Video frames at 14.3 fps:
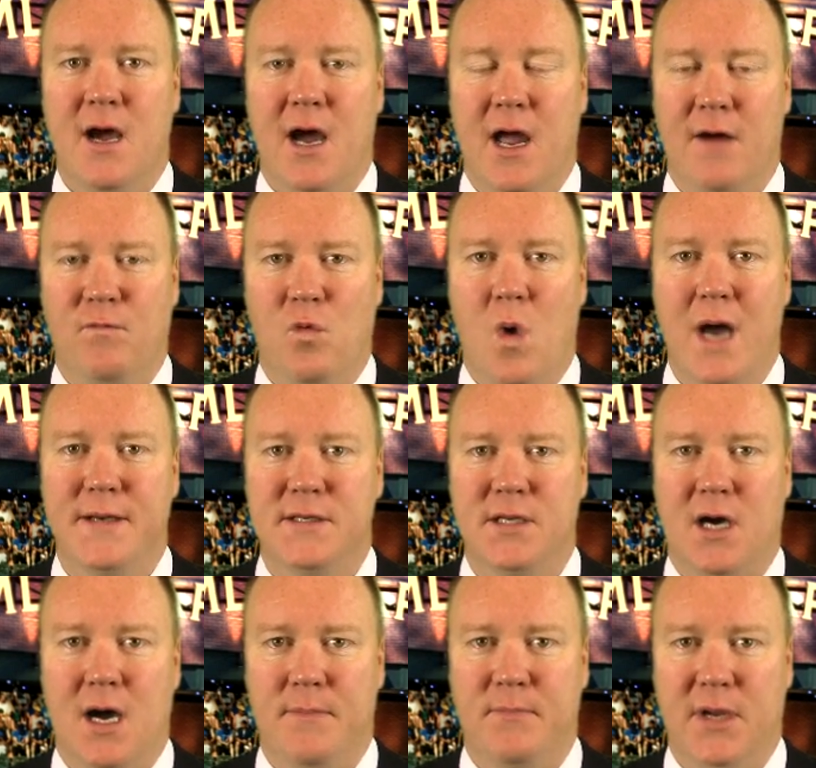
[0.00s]
I have one
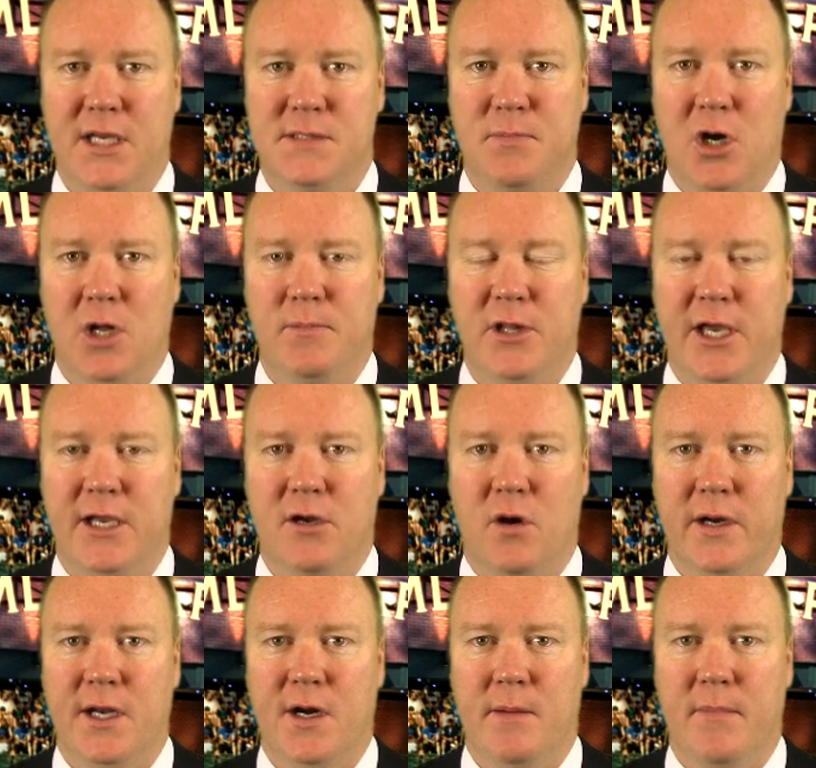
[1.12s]
top baseball play
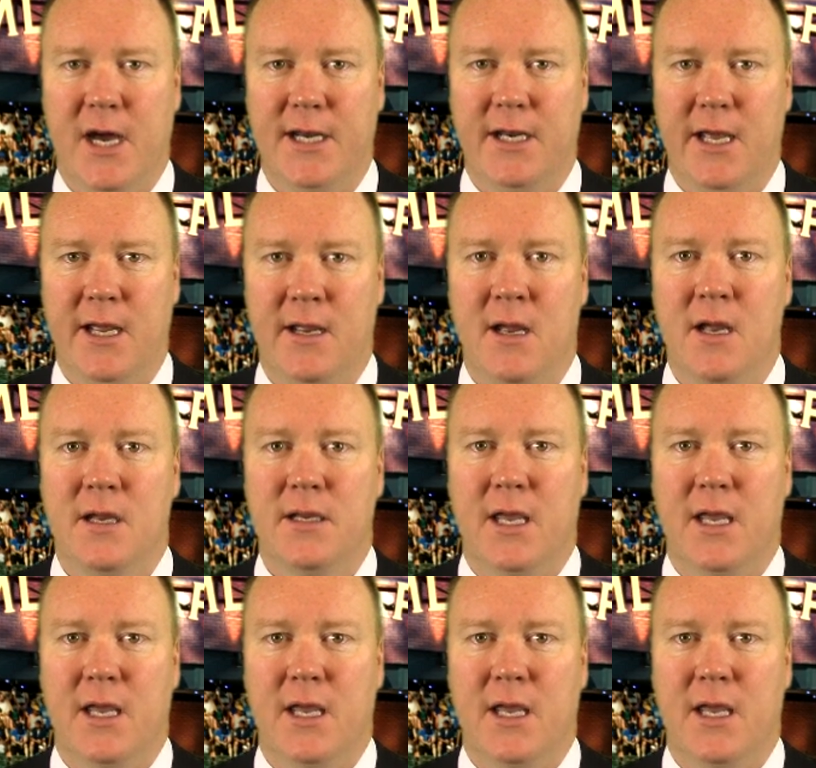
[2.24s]
going here Monday.